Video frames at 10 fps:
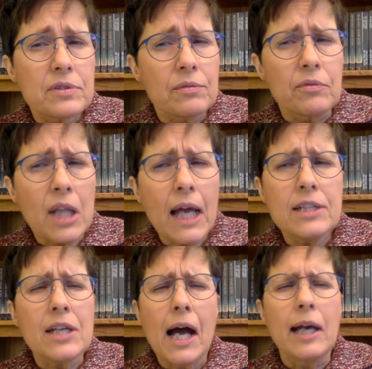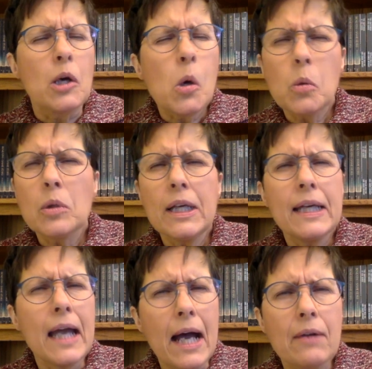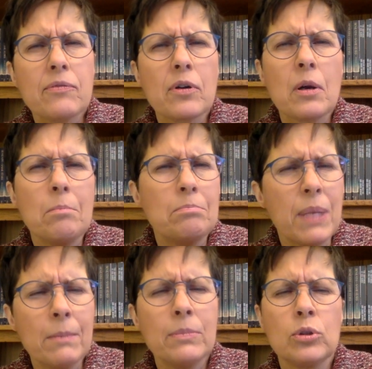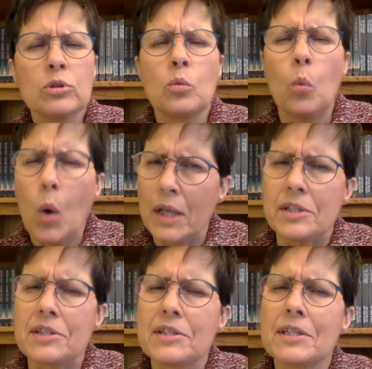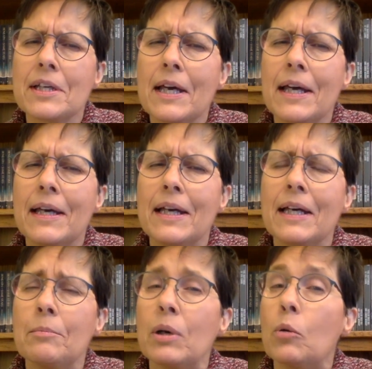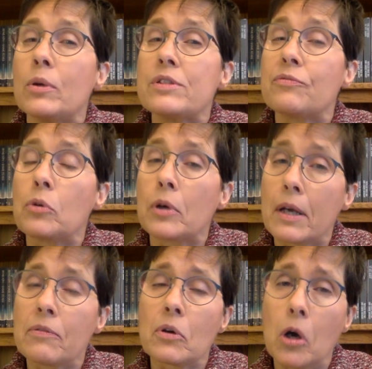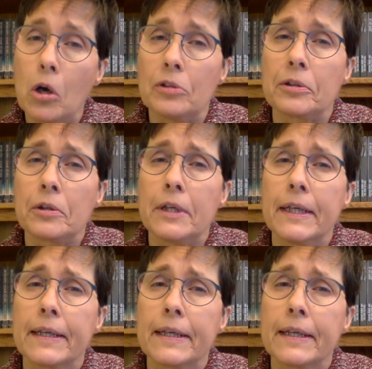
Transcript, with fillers: of light I only ever bumbled once, but was forever altered.